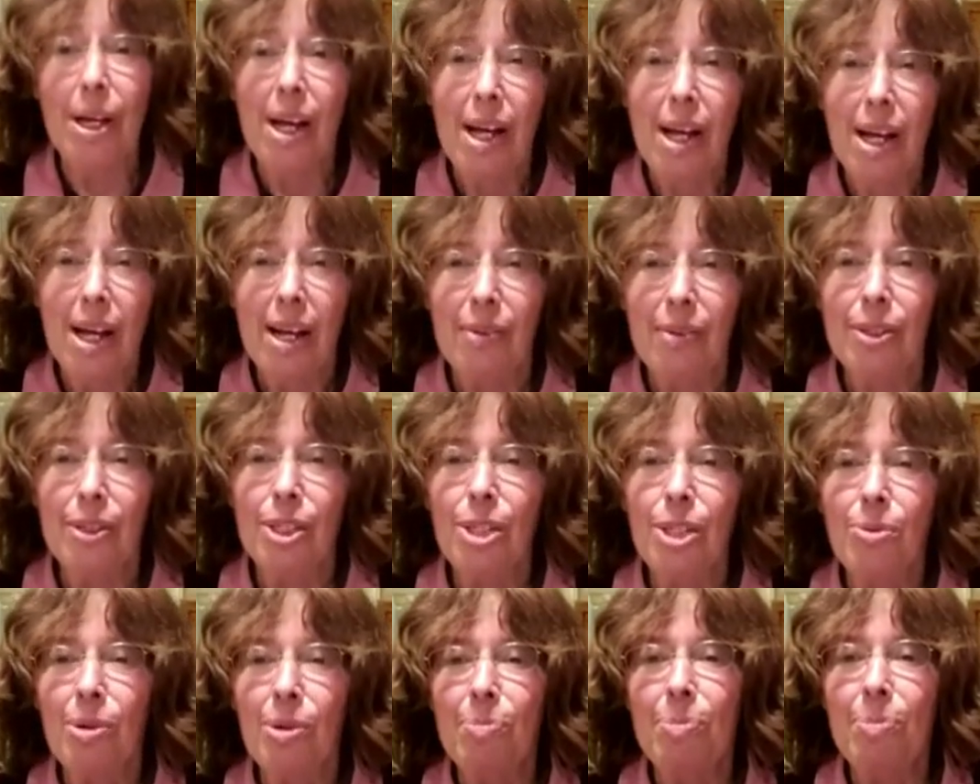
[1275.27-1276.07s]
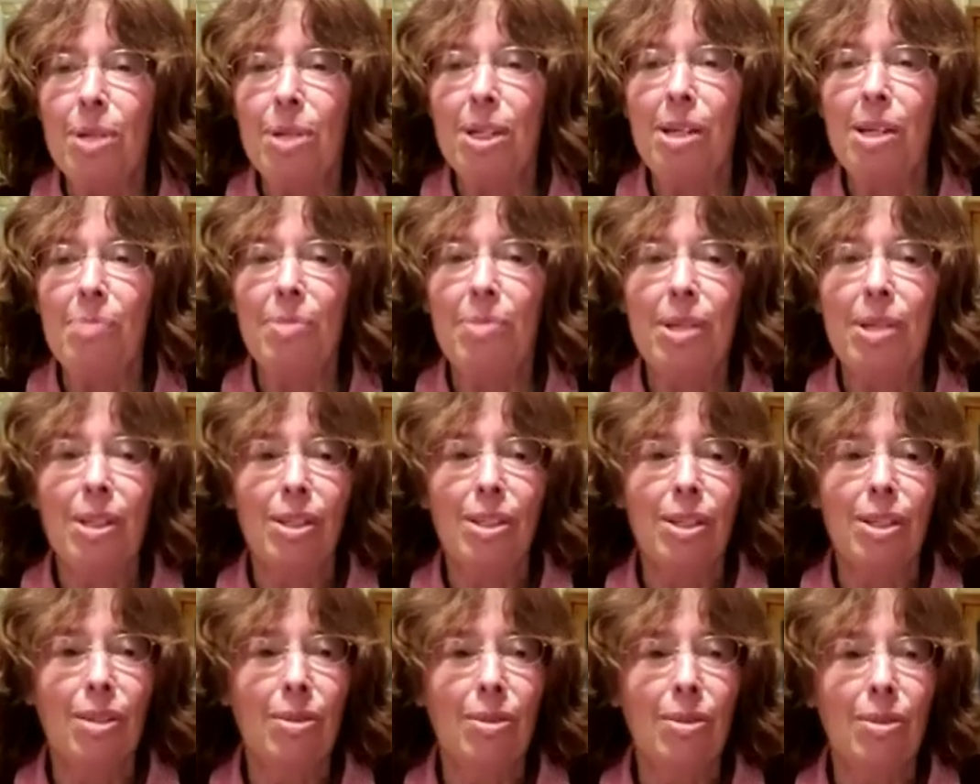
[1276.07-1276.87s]
this is what
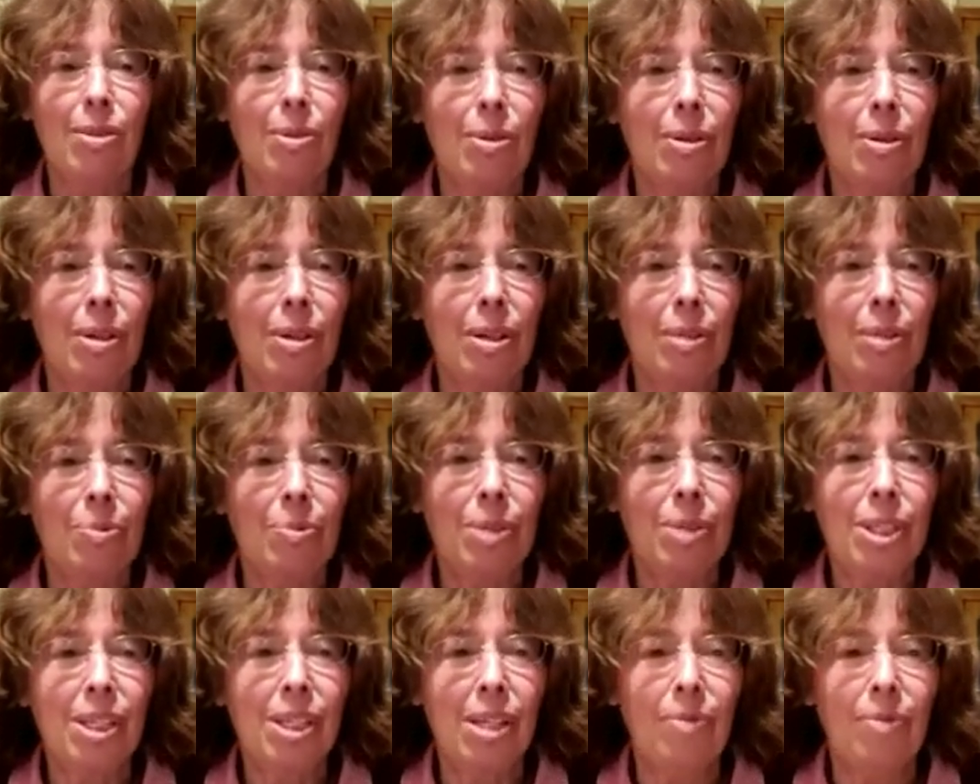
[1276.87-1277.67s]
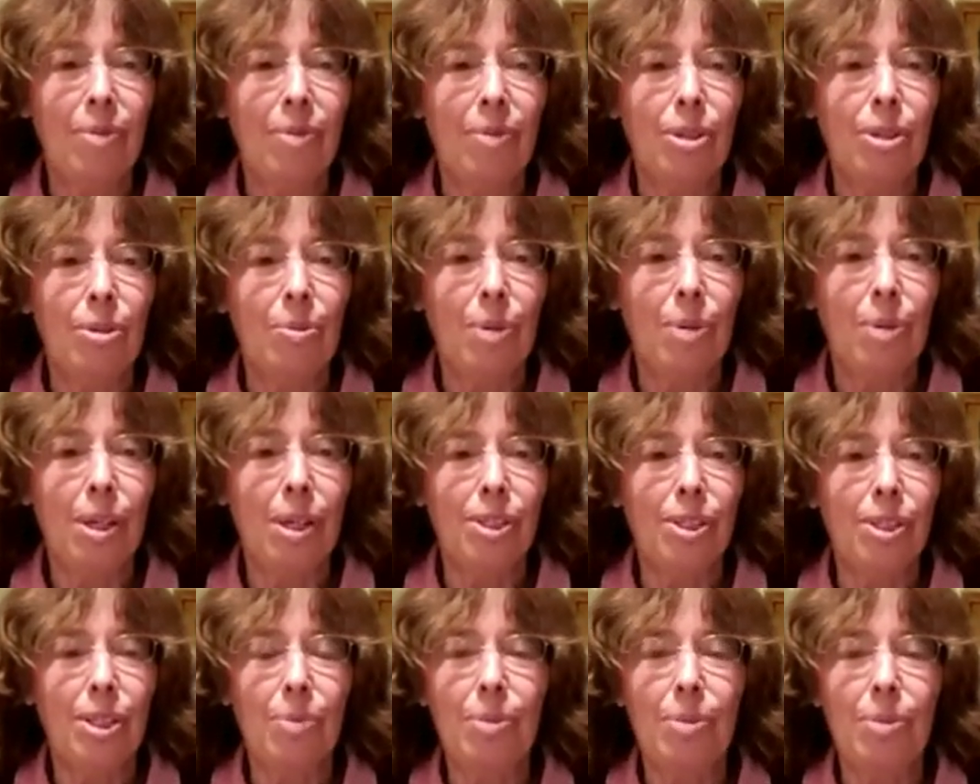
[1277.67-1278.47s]
Pneumius Satorah was given to
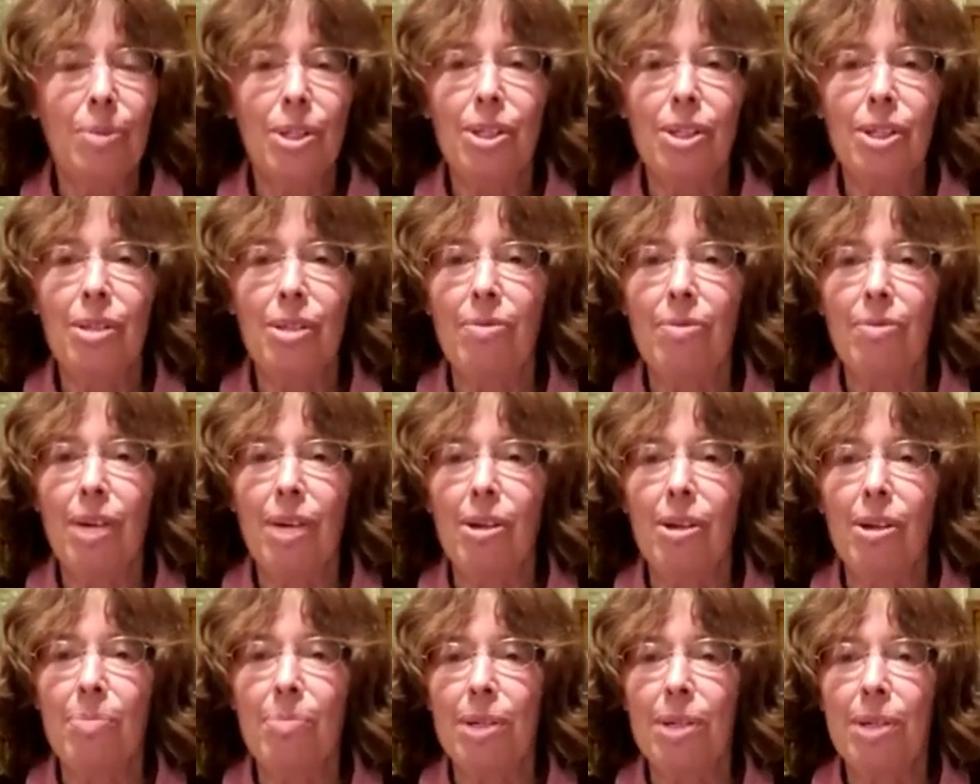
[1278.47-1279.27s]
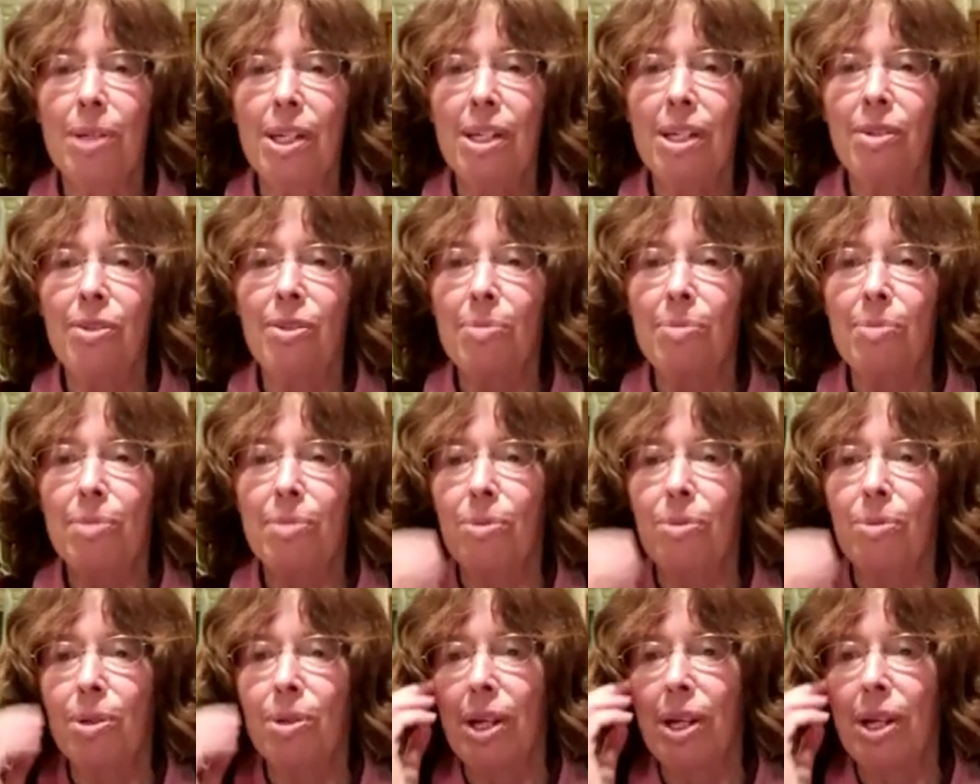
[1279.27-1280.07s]
us, that we should develop an
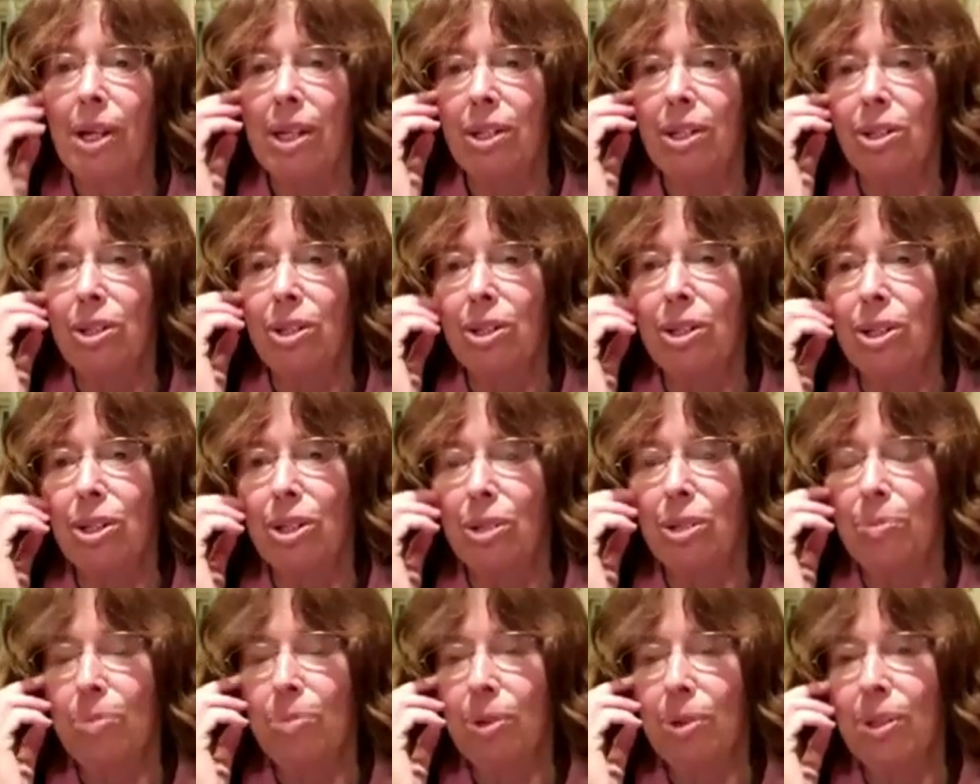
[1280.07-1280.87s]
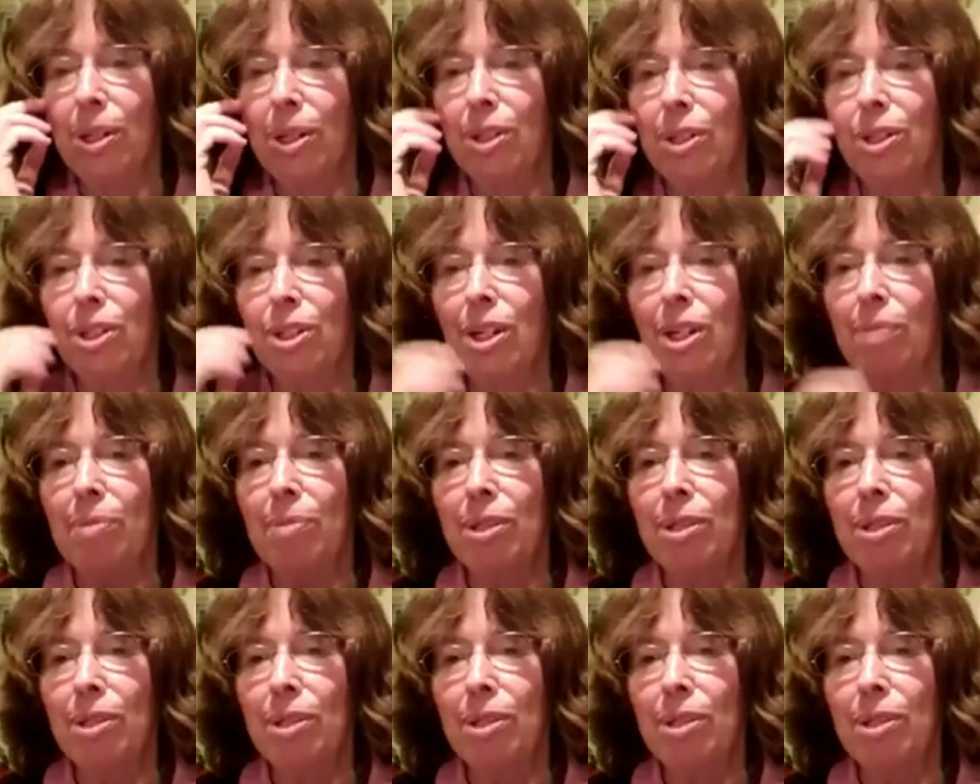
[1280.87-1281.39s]
intimate relationship with Hashem.